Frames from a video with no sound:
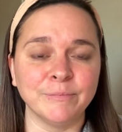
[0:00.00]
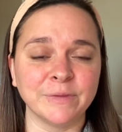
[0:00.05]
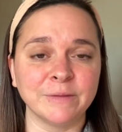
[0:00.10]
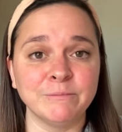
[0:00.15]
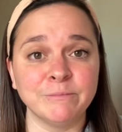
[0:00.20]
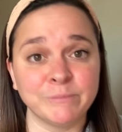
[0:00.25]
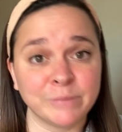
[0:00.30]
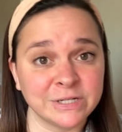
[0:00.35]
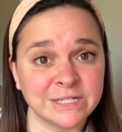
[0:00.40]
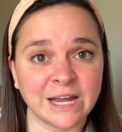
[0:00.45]

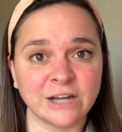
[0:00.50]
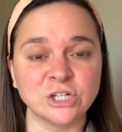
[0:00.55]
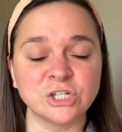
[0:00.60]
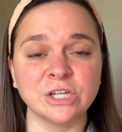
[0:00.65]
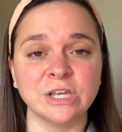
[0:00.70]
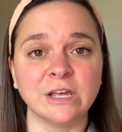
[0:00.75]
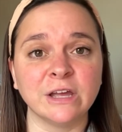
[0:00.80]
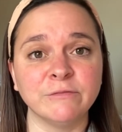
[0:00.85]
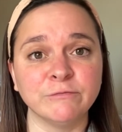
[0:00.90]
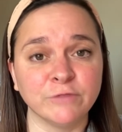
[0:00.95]
potentially
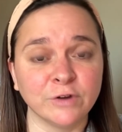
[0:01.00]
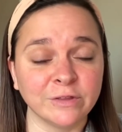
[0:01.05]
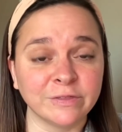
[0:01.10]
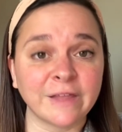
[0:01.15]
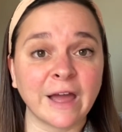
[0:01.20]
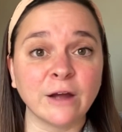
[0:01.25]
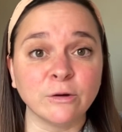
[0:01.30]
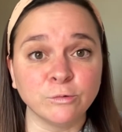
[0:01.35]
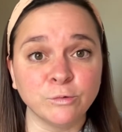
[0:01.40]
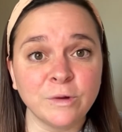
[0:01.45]
convert that
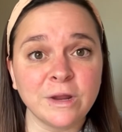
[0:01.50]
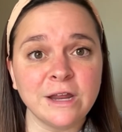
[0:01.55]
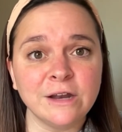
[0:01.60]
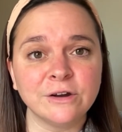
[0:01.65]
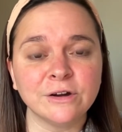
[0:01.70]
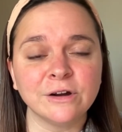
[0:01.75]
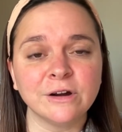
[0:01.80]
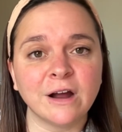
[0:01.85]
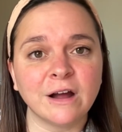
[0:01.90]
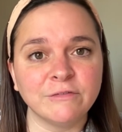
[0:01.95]
reader
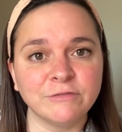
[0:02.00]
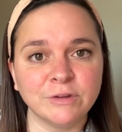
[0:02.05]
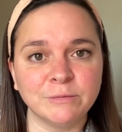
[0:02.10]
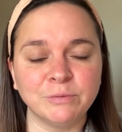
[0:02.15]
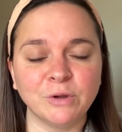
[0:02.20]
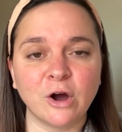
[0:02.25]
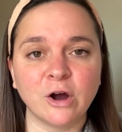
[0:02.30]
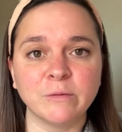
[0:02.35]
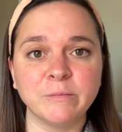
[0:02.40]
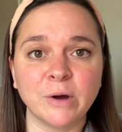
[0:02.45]
of the
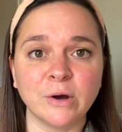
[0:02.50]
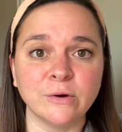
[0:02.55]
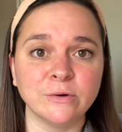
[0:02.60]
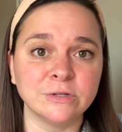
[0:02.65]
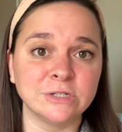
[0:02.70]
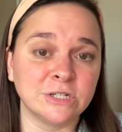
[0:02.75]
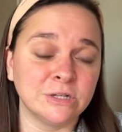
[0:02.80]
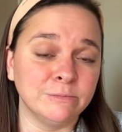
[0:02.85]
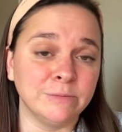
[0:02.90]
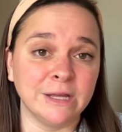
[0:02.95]
blog post to
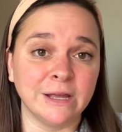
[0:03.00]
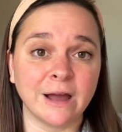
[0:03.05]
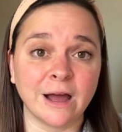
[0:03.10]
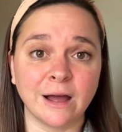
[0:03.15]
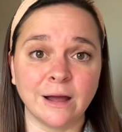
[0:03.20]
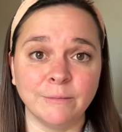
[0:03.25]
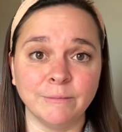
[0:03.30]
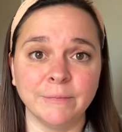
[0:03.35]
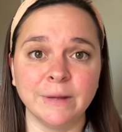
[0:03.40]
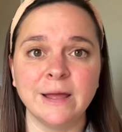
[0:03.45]

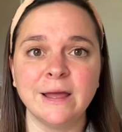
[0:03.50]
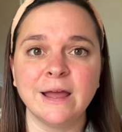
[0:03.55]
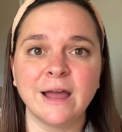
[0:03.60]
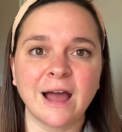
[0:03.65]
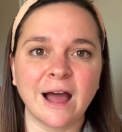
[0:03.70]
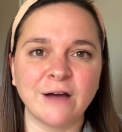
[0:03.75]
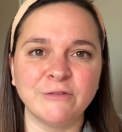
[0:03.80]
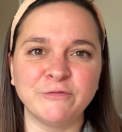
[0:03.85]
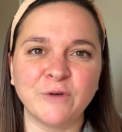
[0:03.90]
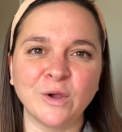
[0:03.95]
become a
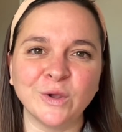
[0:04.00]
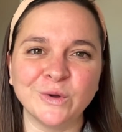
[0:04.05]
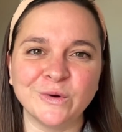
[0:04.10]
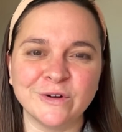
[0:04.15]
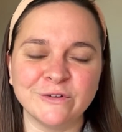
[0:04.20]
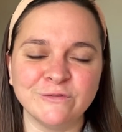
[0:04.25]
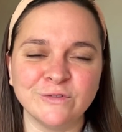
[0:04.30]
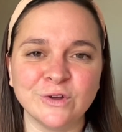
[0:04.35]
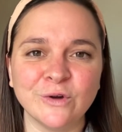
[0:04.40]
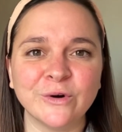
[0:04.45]
follower of
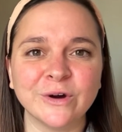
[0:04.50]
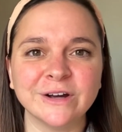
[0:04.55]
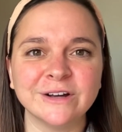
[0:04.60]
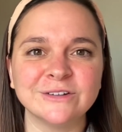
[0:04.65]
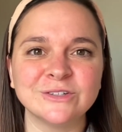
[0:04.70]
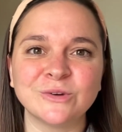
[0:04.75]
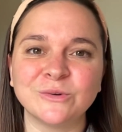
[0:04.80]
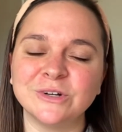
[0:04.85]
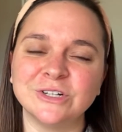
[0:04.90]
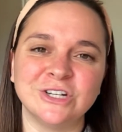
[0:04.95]
yours
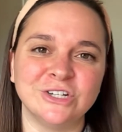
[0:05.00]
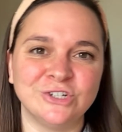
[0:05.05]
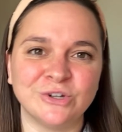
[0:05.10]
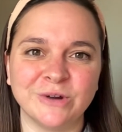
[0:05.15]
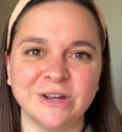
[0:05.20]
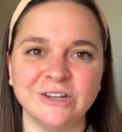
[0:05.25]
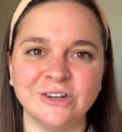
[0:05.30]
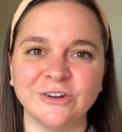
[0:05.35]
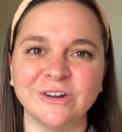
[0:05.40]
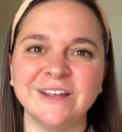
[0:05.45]
or to join
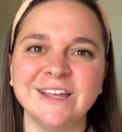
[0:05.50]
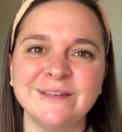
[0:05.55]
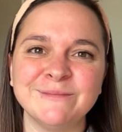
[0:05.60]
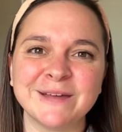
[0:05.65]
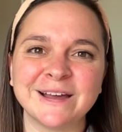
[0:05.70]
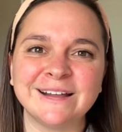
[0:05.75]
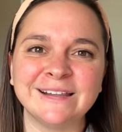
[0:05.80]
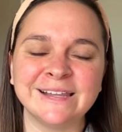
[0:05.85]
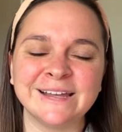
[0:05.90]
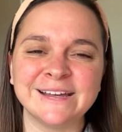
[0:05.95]
your email
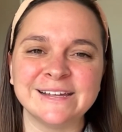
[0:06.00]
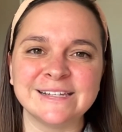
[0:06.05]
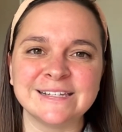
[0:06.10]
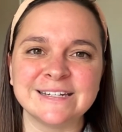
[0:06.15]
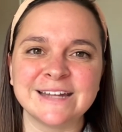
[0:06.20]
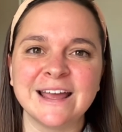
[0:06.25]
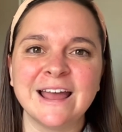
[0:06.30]
list.